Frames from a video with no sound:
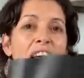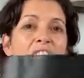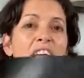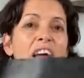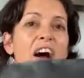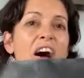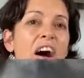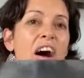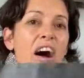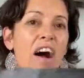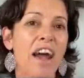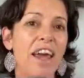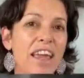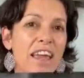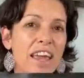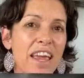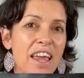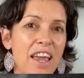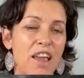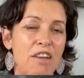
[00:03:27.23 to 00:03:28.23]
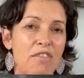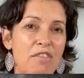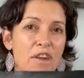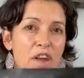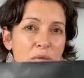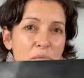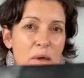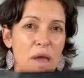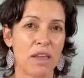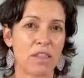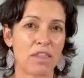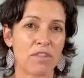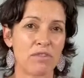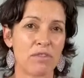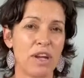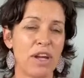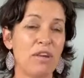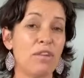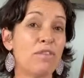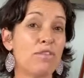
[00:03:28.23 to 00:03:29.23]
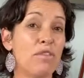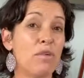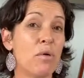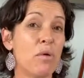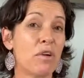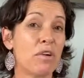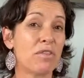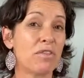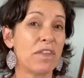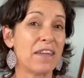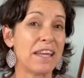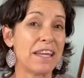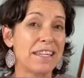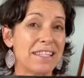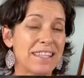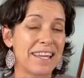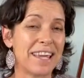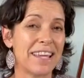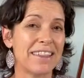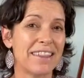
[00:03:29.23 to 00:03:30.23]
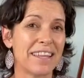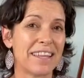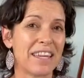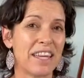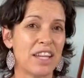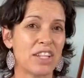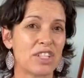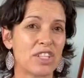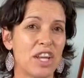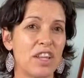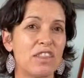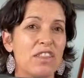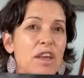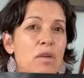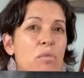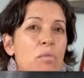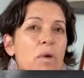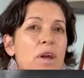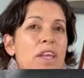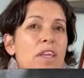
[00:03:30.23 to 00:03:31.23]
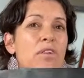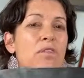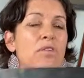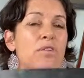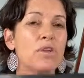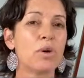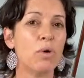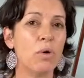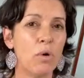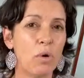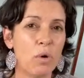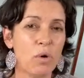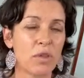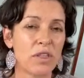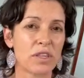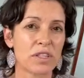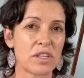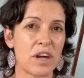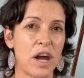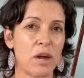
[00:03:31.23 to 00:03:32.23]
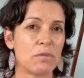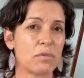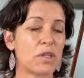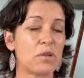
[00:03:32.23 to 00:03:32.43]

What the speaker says: Now, I have about 3 or 4 of these in the kitchen that we use all the time.